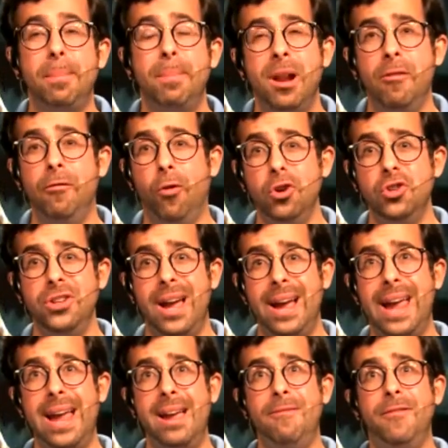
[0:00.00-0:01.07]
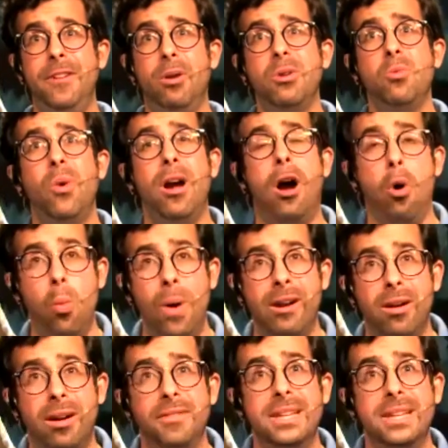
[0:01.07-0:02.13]
but unfortunately, I am very
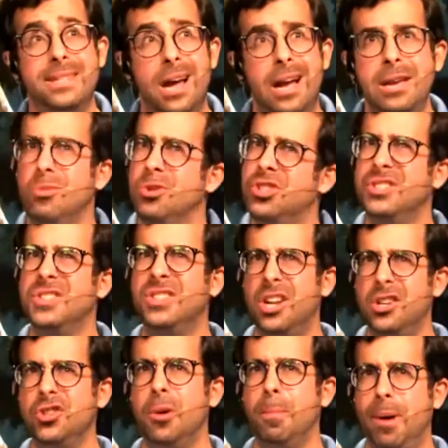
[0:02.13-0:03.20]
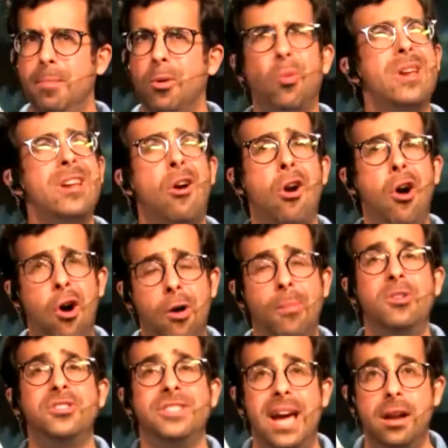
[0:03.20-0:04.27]
aware of the time, which is such a bummer. We are
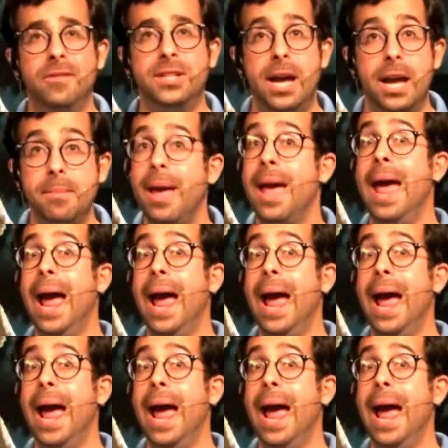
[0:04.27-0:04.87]
almost out of time.